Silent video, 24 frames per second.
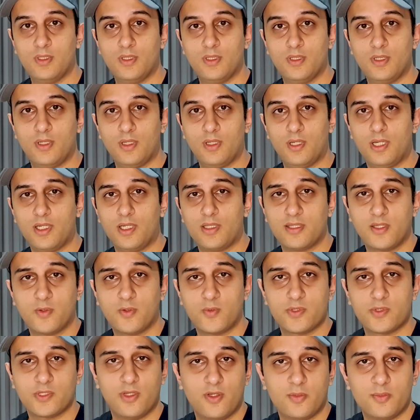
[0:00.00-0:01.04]
I think
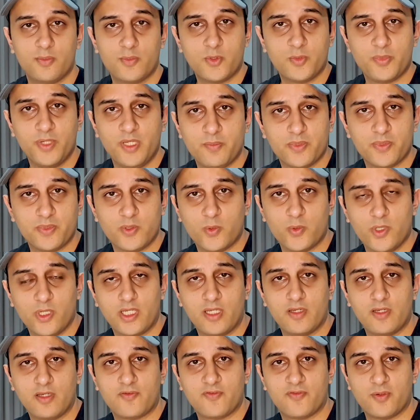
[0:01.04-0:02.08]
with a lot more people
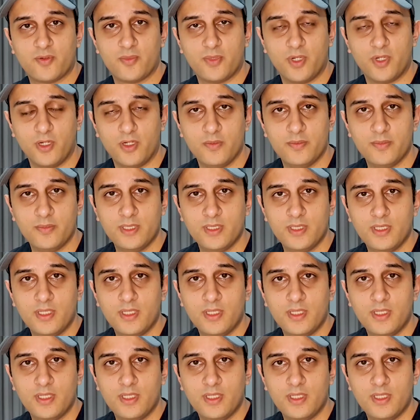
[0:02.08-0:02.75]
working from home